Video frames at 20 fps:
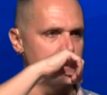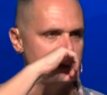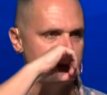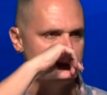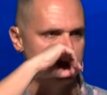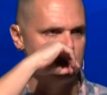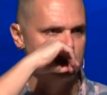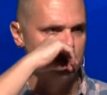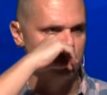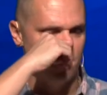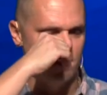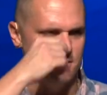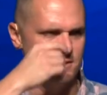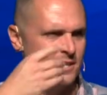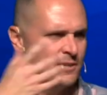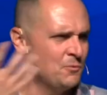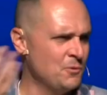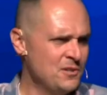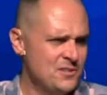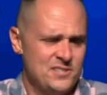us. I was
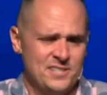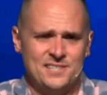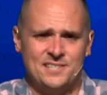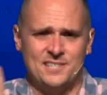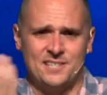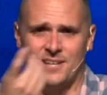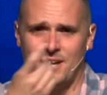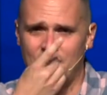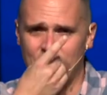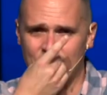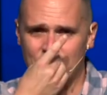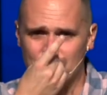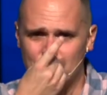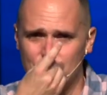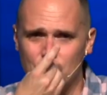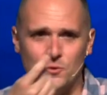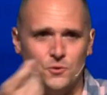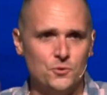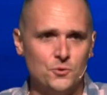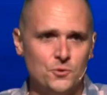like, where's Ensenada? There's
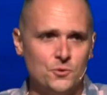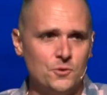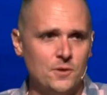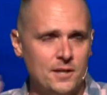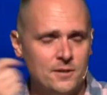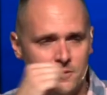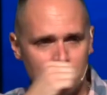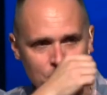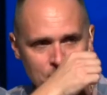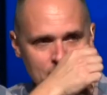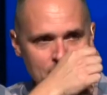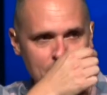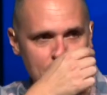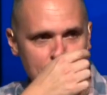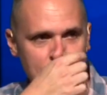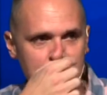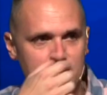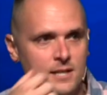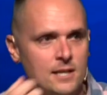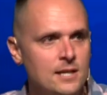no Google. I don't know what that
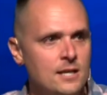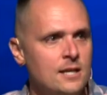is.